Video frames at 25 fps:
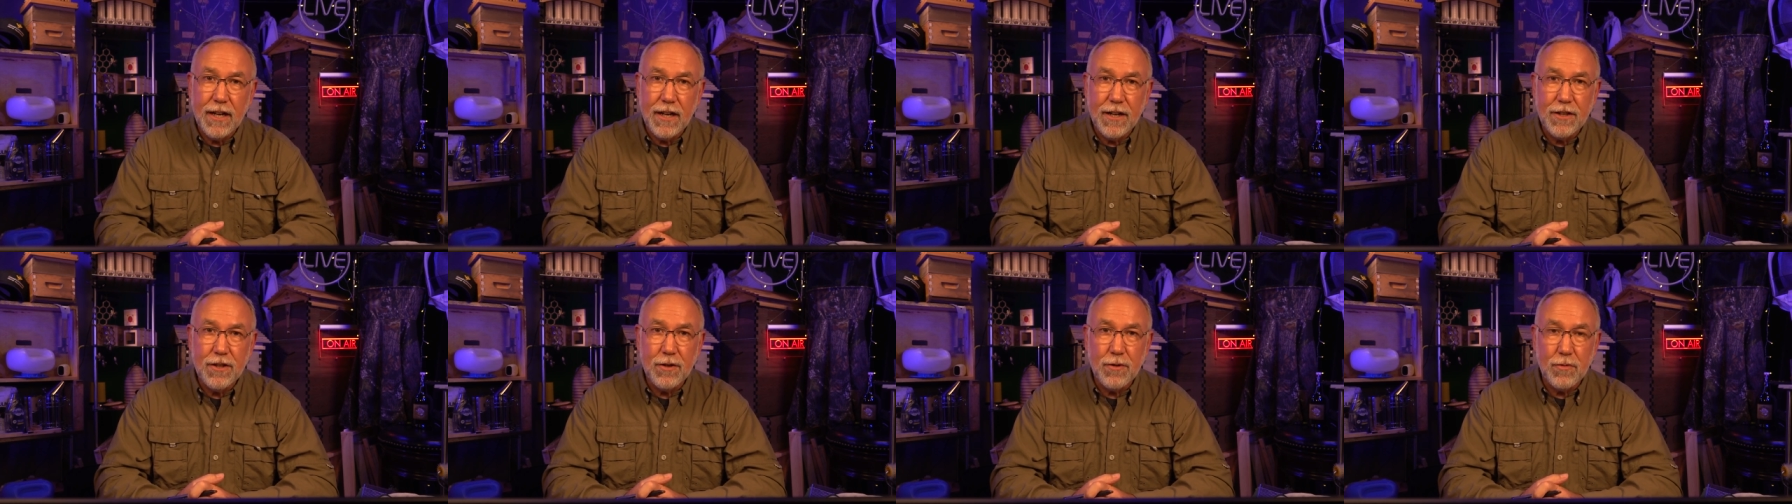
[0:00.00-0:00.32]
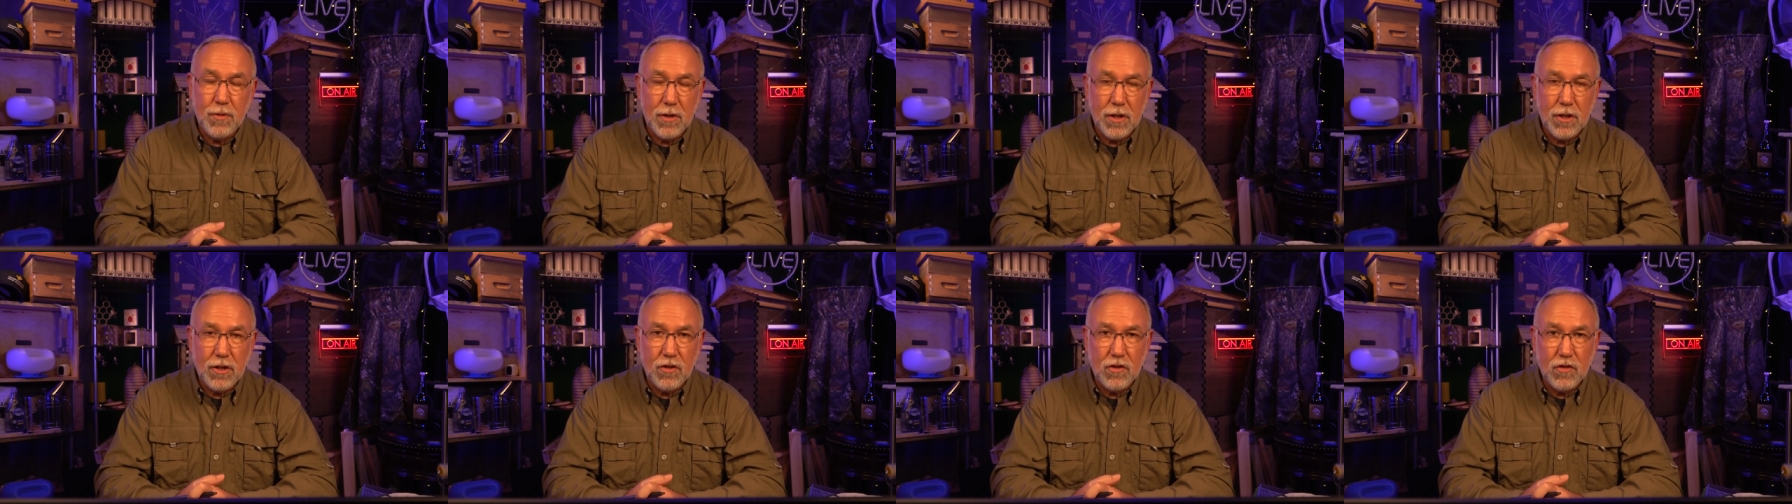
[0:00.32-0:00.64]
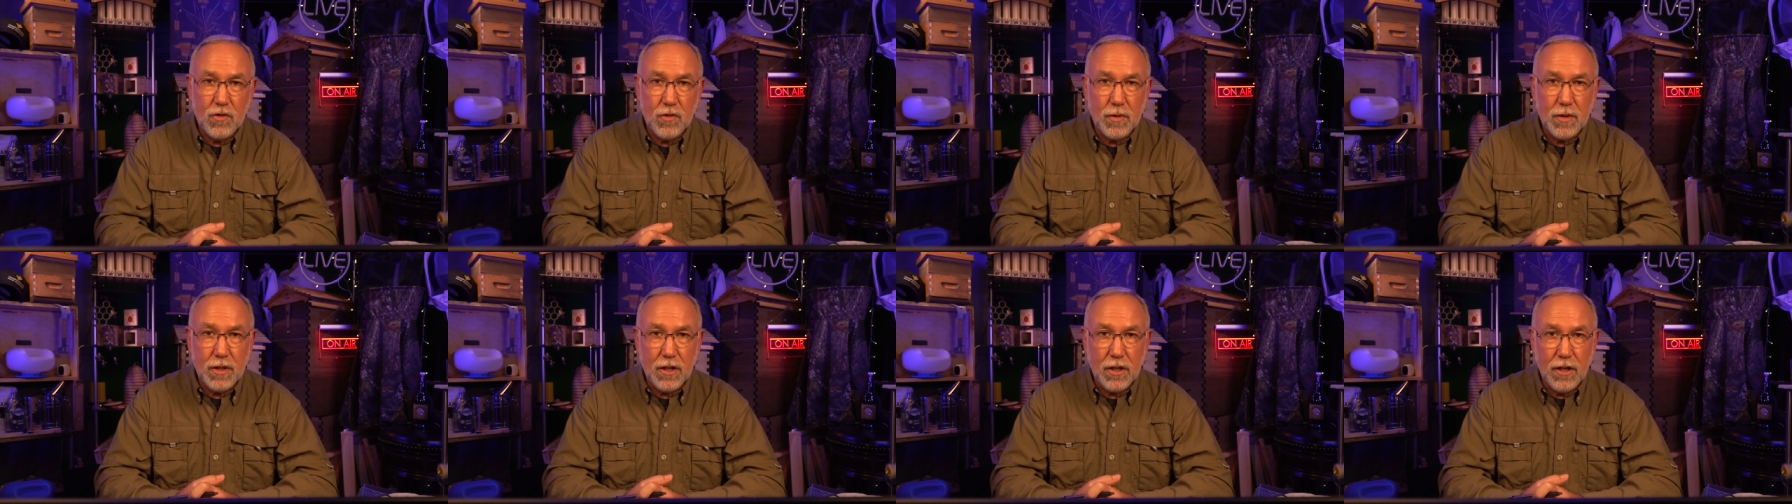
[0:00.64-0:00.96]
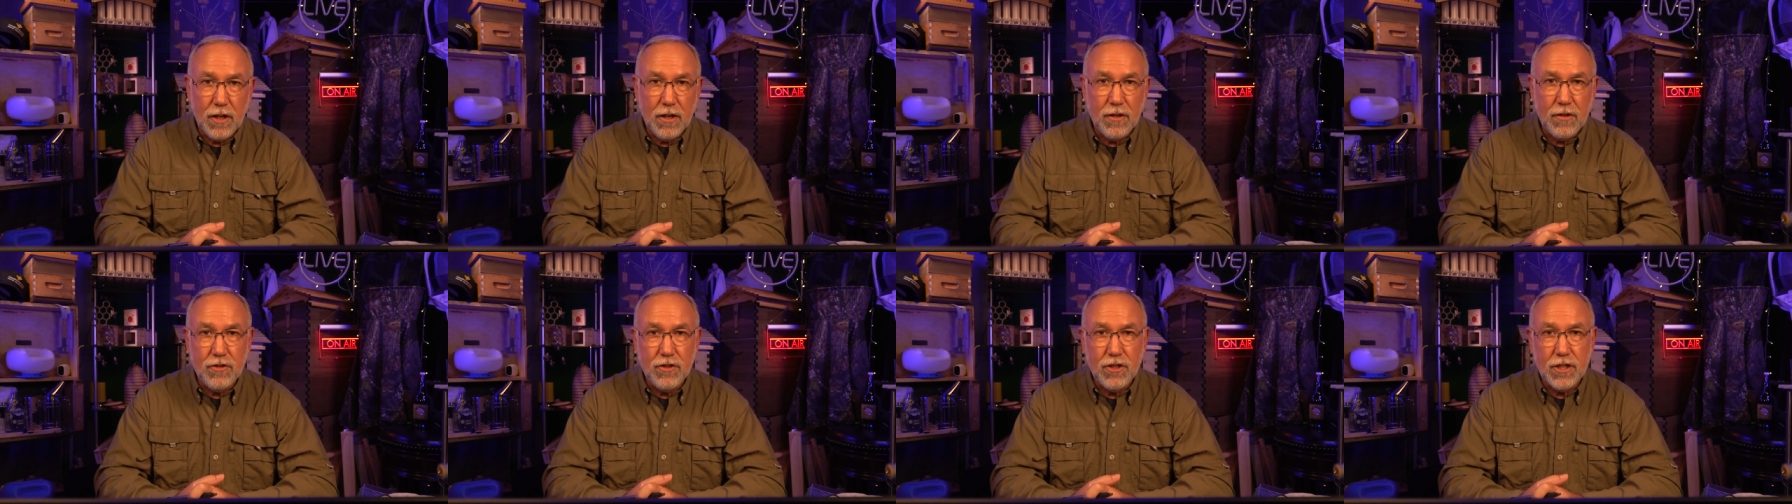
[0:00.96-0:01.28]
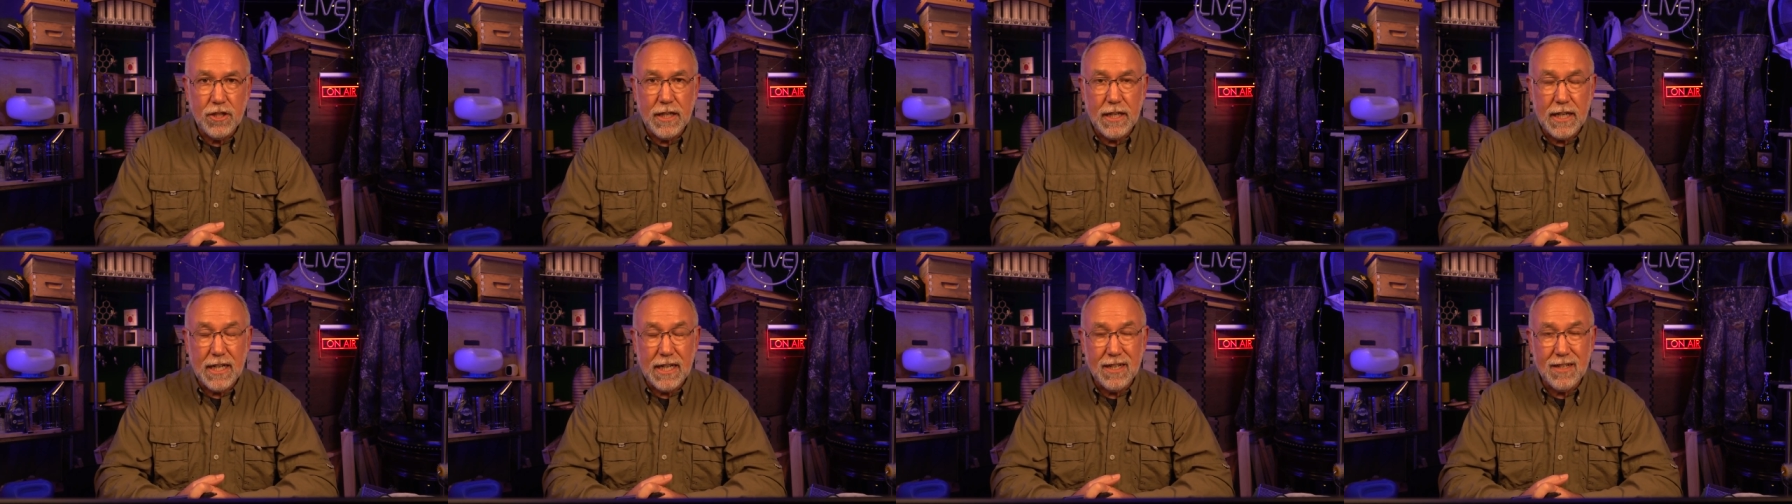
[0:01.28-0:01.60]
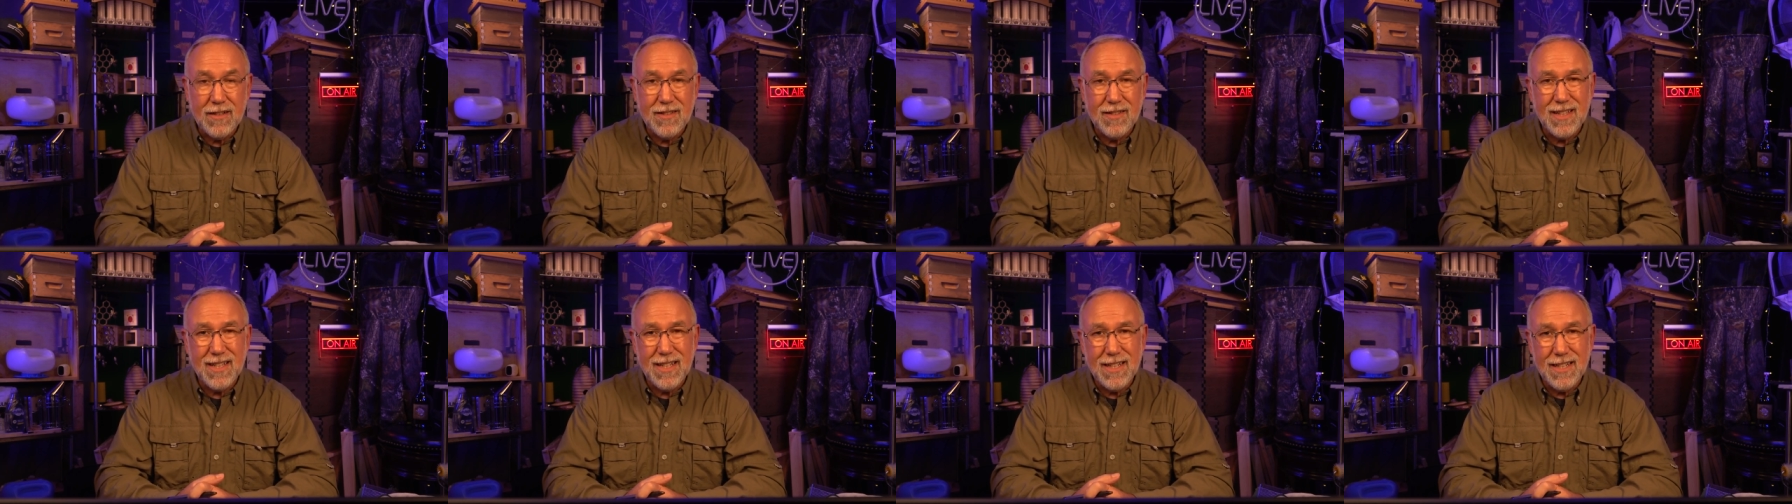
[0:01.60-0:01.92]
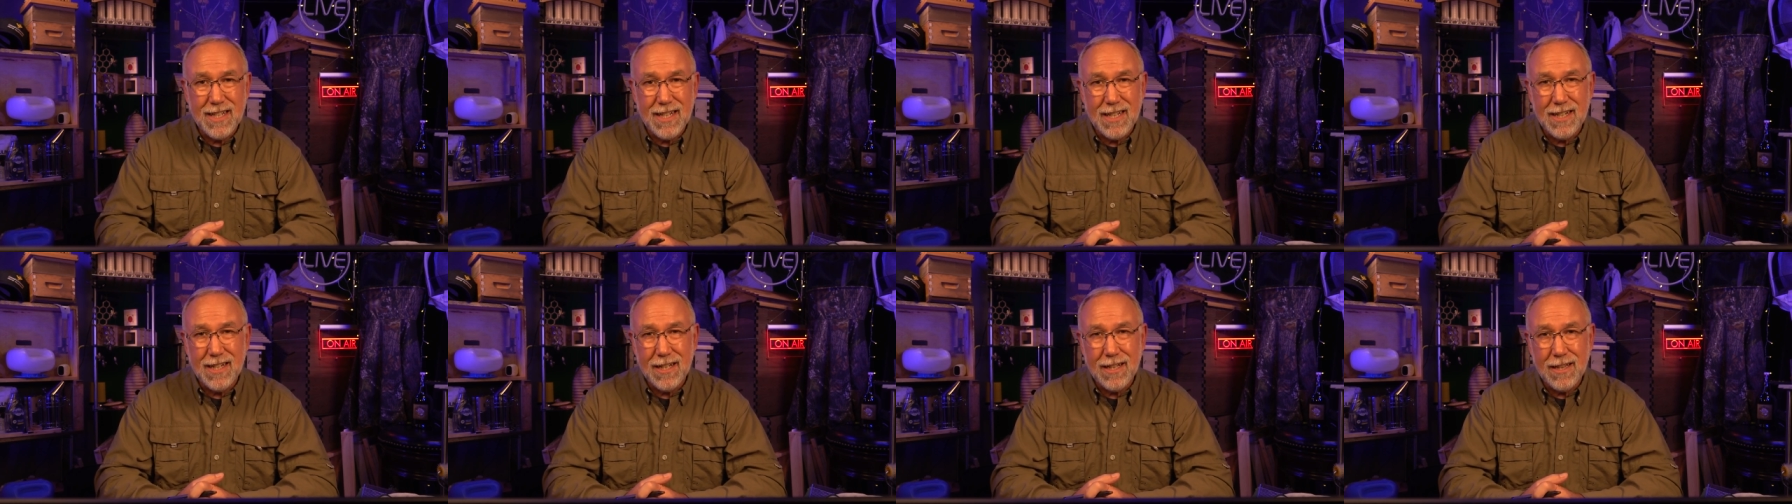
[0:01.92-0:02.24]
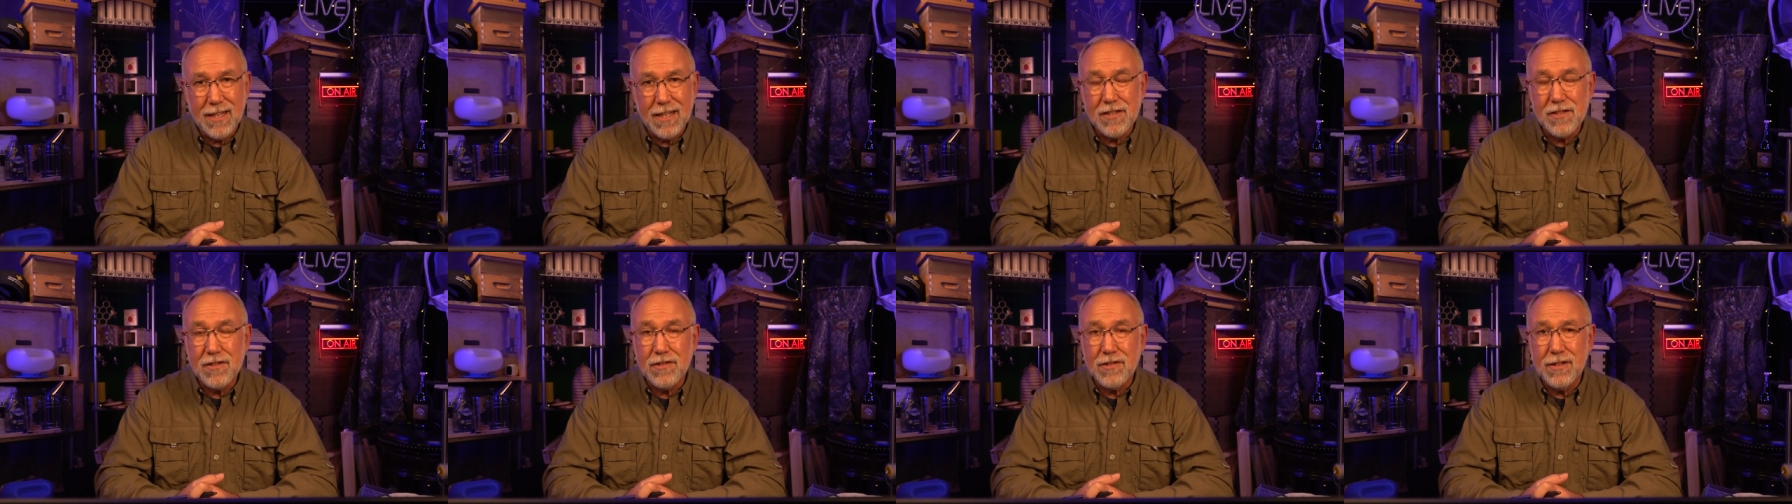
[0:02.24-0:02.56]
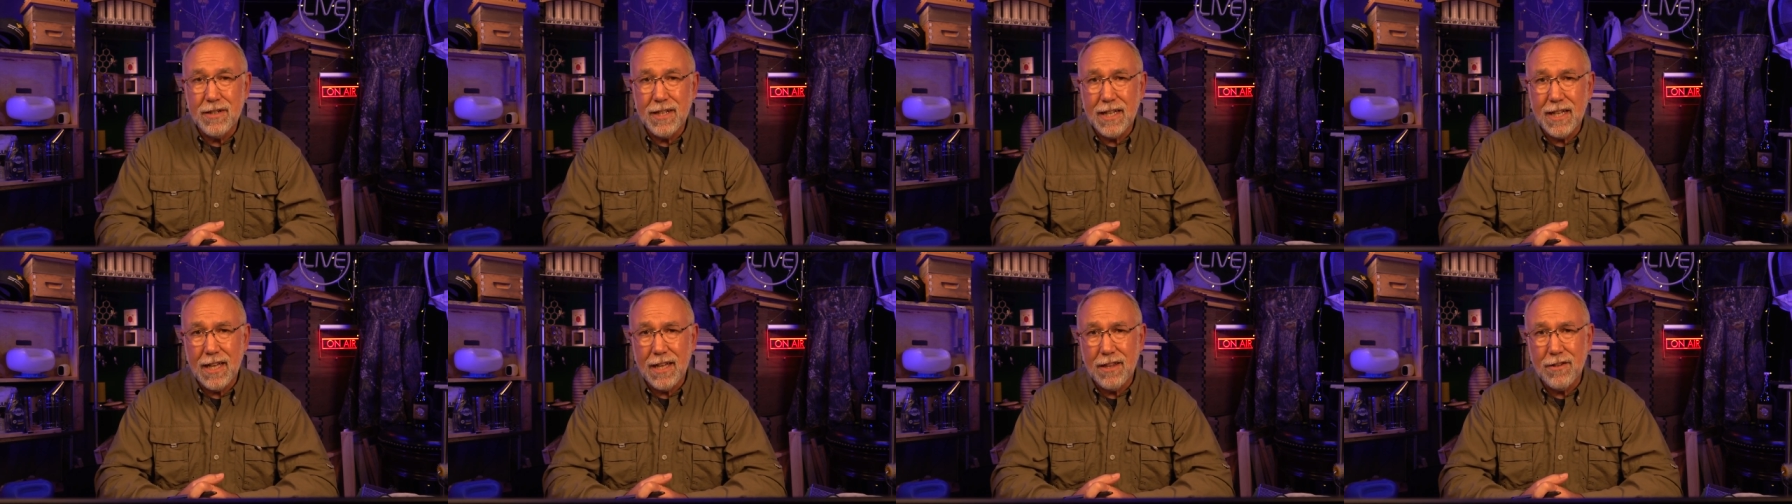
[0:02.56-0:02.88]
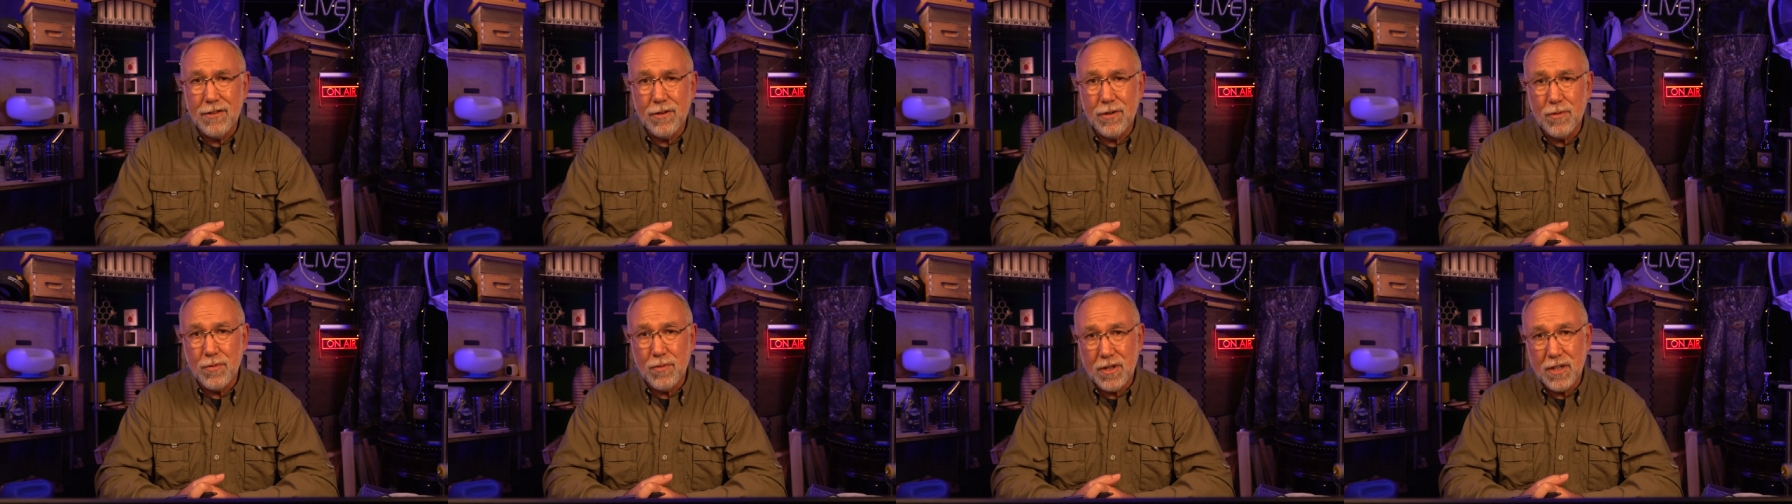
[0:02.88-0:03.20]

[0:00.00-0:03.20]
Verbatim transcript: other workers with their own genetics and they tend to cluster together and